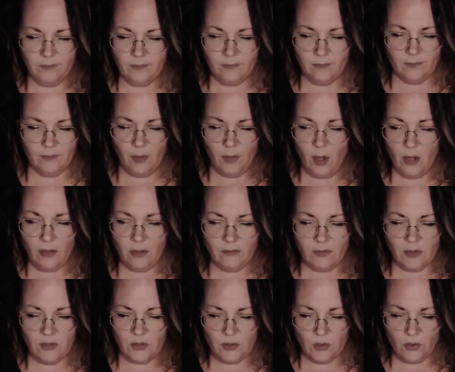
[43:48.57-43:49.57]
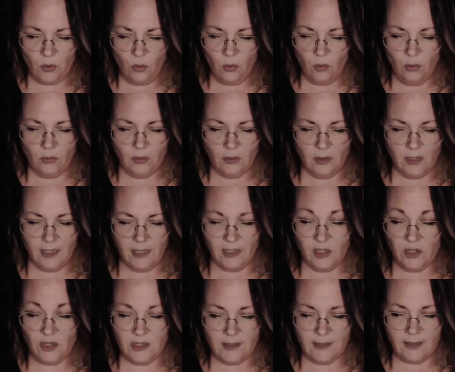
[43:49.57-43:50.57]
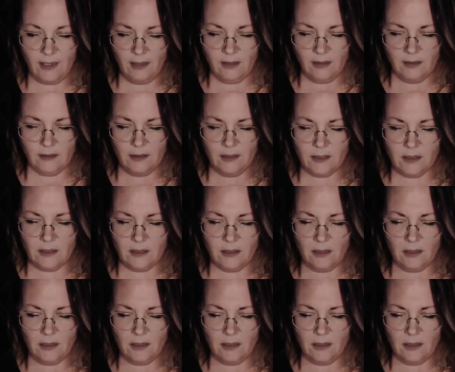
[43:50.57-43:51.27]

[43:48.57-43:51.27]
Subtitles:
part of your soul and your cells